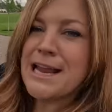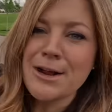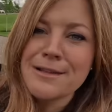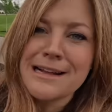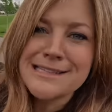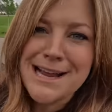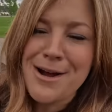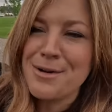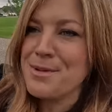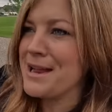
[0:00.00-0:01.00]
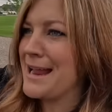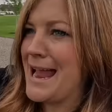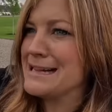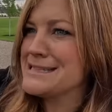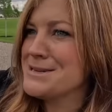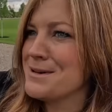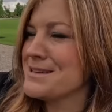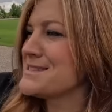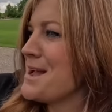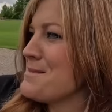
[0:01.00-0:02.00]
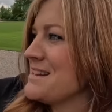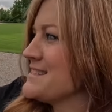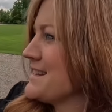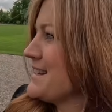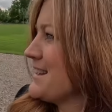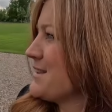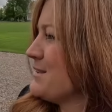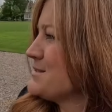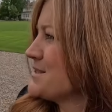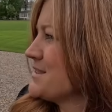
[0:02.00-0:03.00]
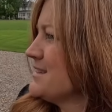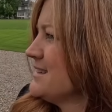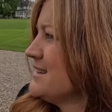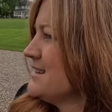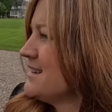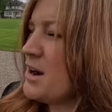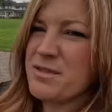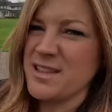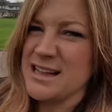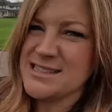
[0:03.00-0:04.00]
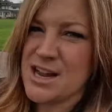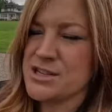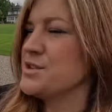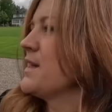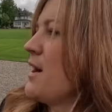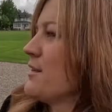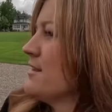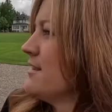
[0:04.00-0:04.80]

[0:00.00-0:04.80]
hear that sound. I'm like, I can't see where it's coming. Is it going to get closer? Hopefully that's not too loud.